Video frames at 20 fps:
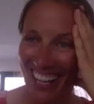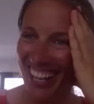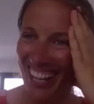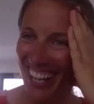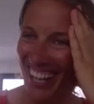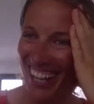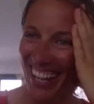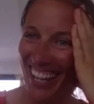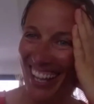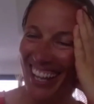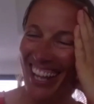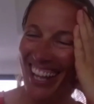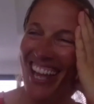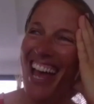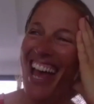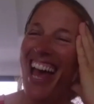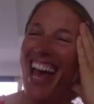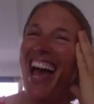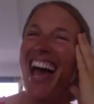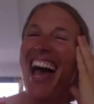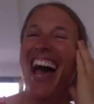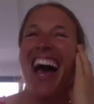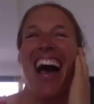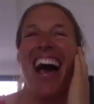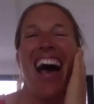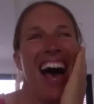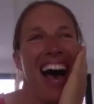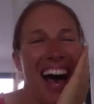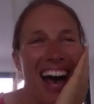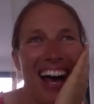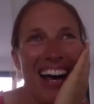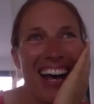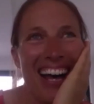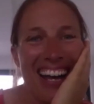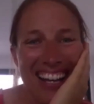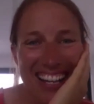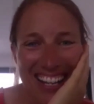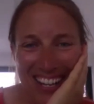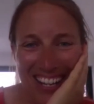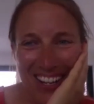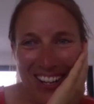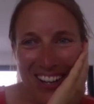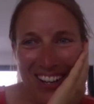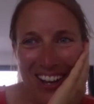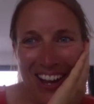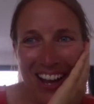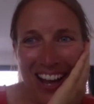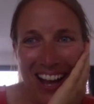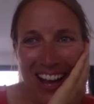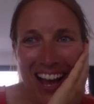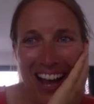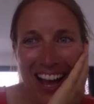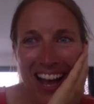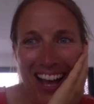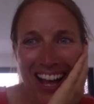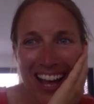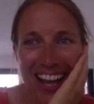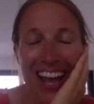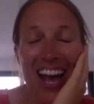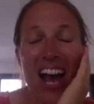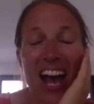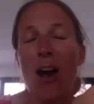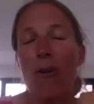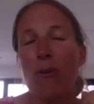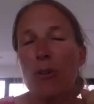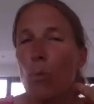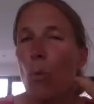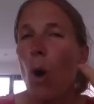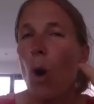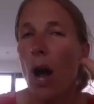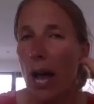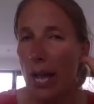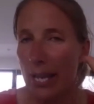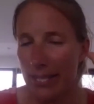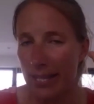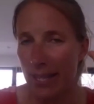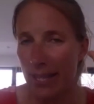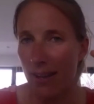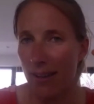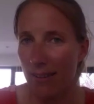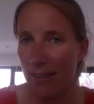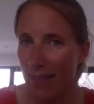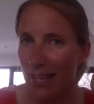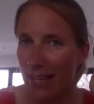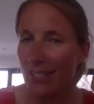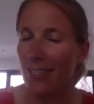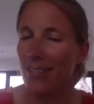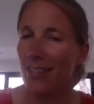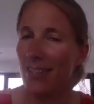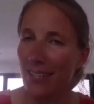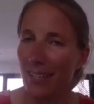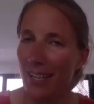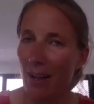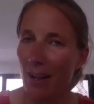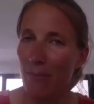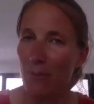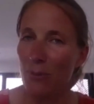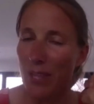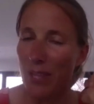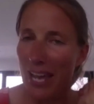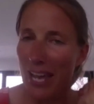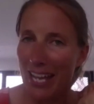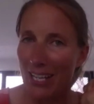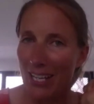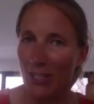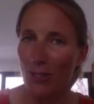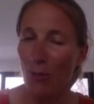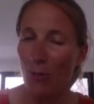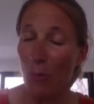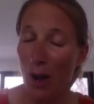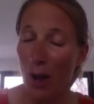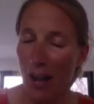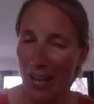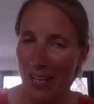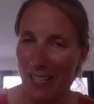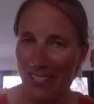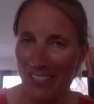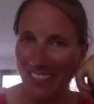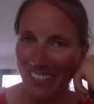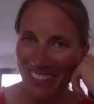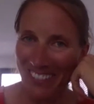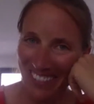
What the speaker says: So yeah, to everyone else, you didn't look at it from. I was wise though. That's the thing that comes with age. You're wise.